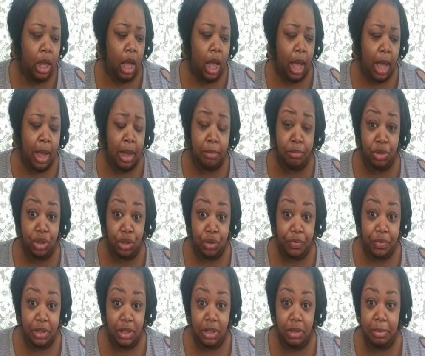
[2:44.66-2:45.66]

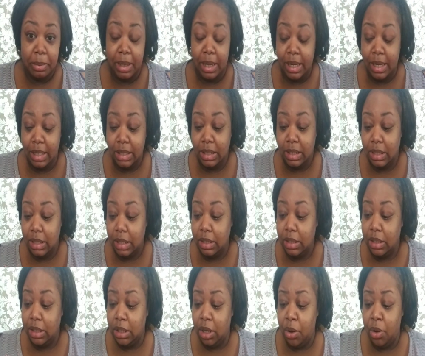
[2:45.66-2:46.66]
Juvia's Place.
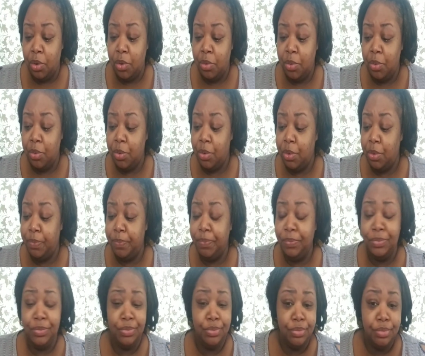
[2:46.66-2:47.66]
So
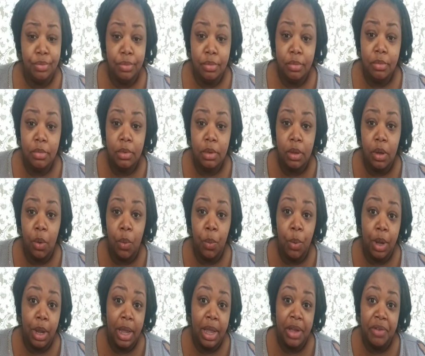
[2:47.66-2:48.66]

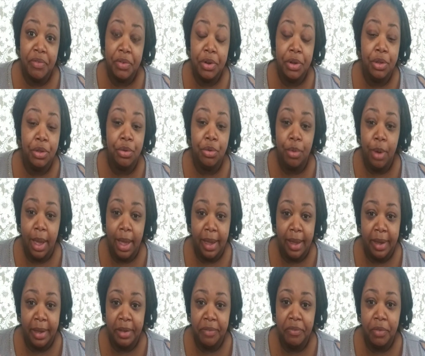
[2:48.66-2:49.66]
whatever you
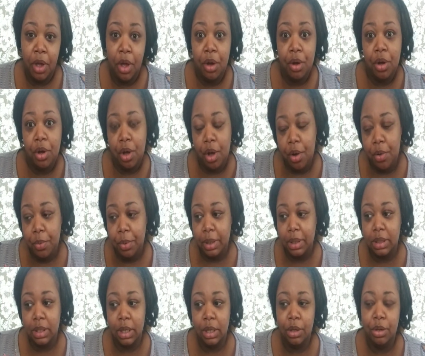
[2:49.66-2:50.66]
have, go
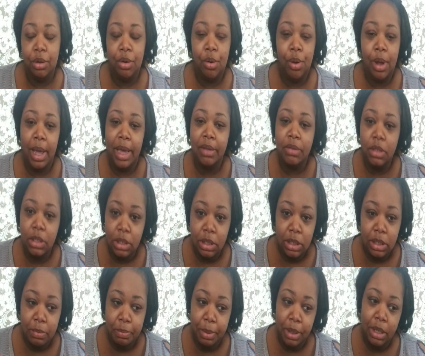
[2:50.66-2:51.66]
with it. You don't have to
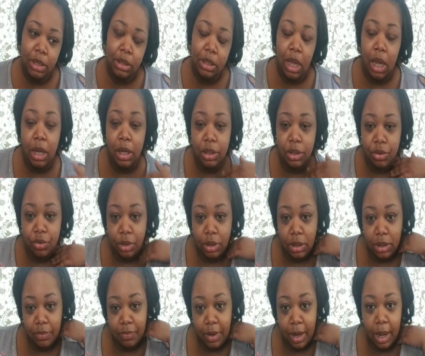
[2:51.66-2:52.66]
spend
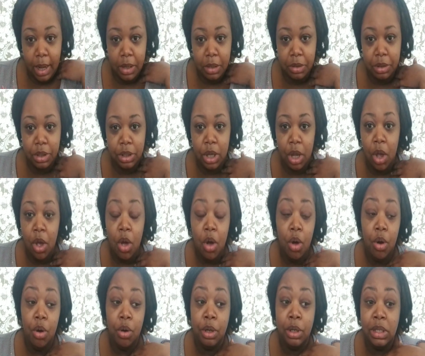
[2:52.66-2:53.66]
hundreds of dollars
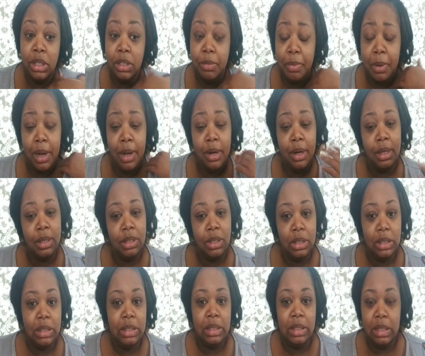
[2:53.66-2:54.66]
on these products
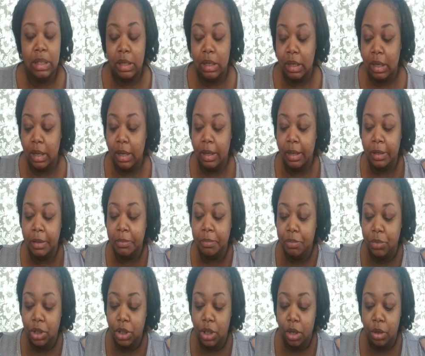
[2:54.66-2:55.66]
just to look good.
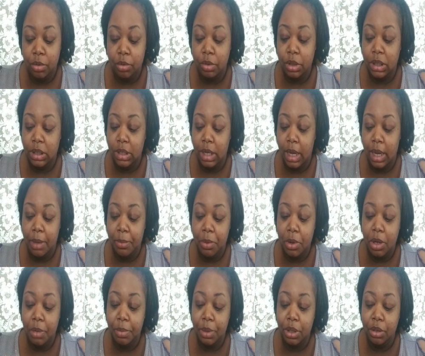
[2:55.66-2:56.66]
So today I'm
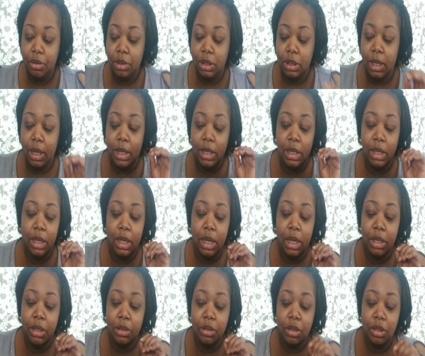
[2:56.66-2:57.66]
going to be using LA
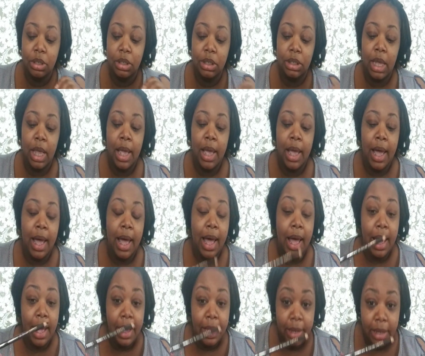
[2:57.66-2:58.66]
Colors
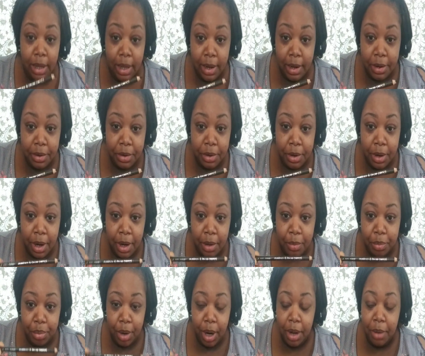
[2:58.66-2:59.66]
eyeliner
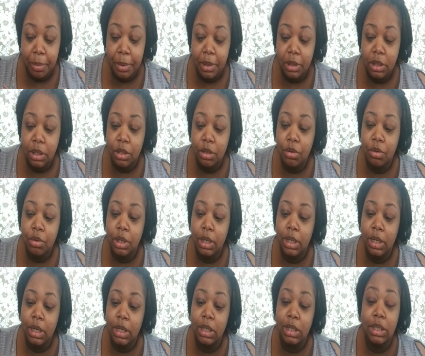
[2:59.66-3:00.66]
and brow pencil.
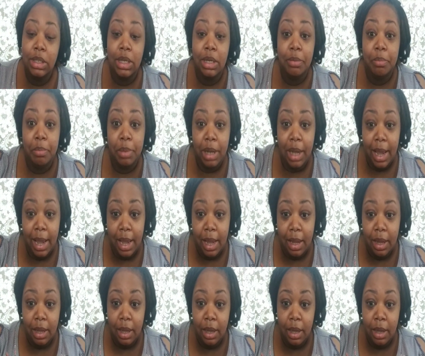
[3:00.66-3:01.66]
It is in
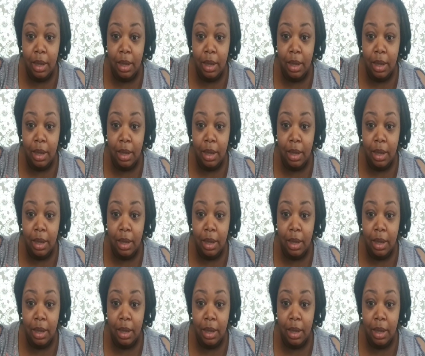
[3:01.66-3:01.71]
black,